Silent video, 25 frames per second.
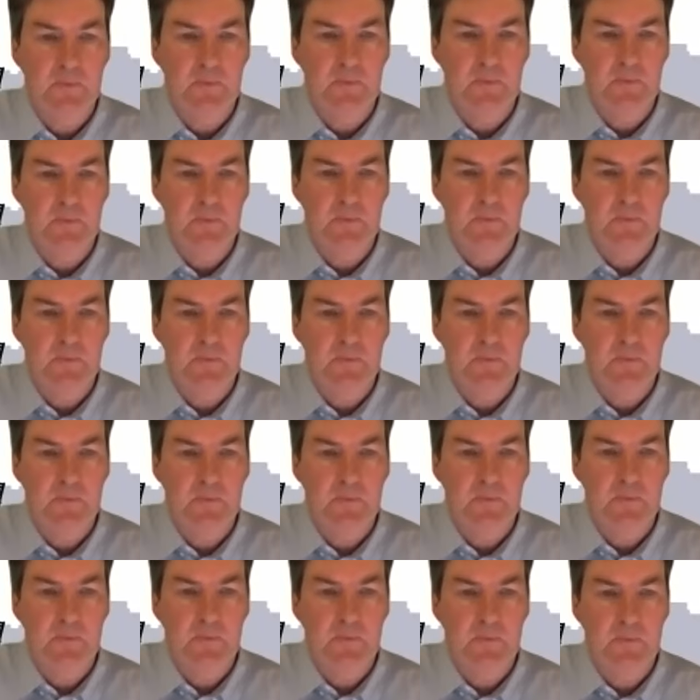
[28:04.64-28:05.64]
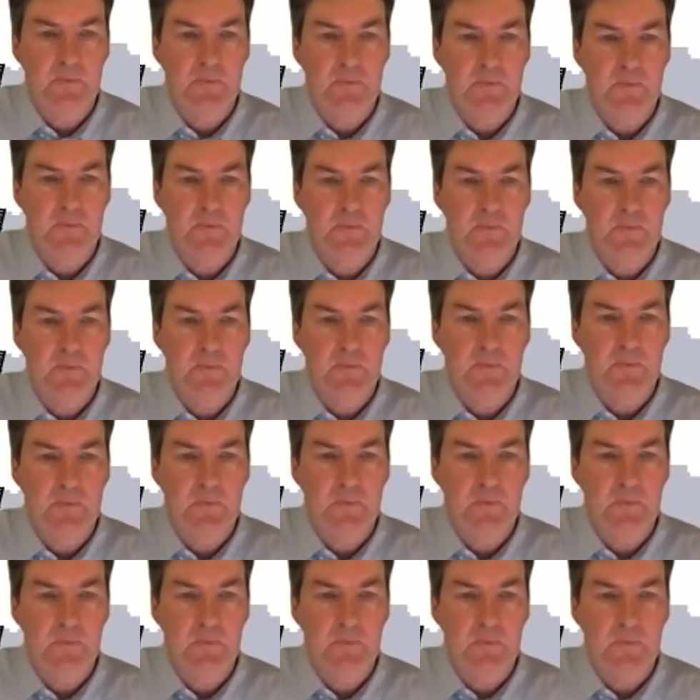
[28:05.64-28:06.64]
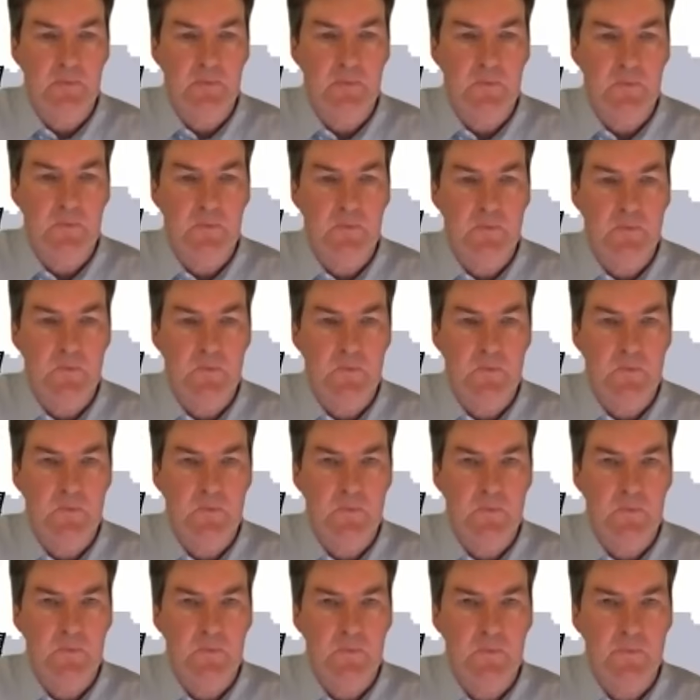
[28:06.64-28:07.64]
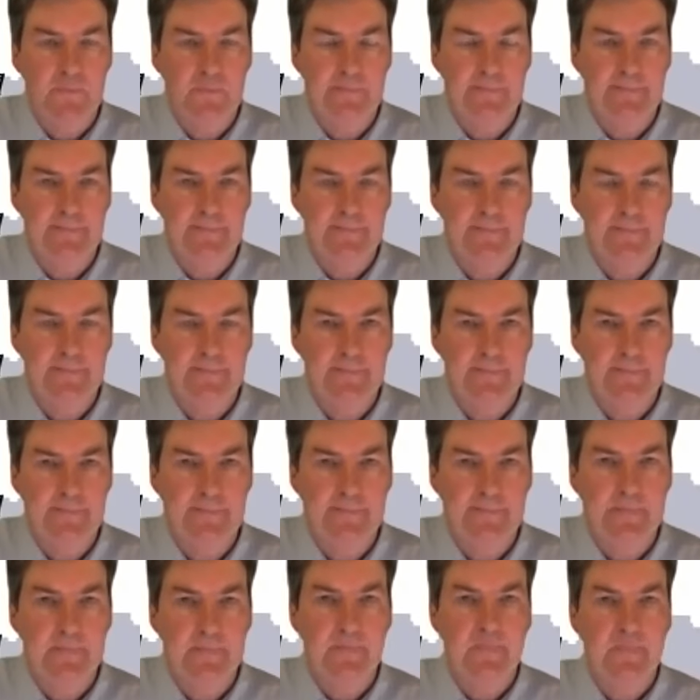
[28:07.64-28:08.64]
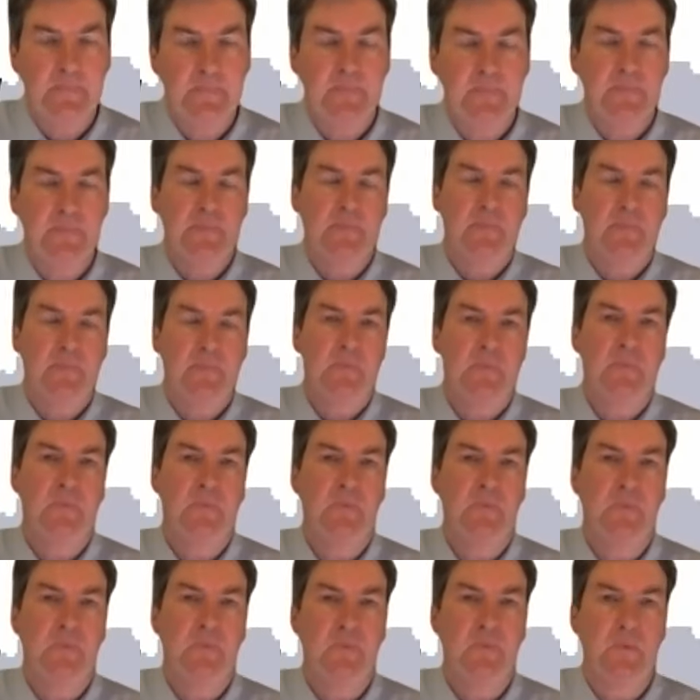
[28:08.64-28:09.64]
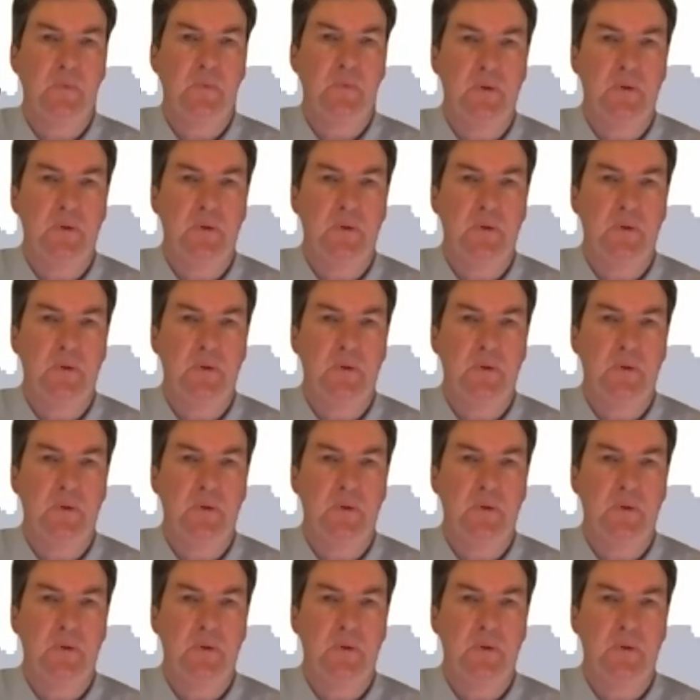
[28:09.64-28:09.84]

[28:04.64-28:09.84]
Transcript: No words are spoken by the person on screen.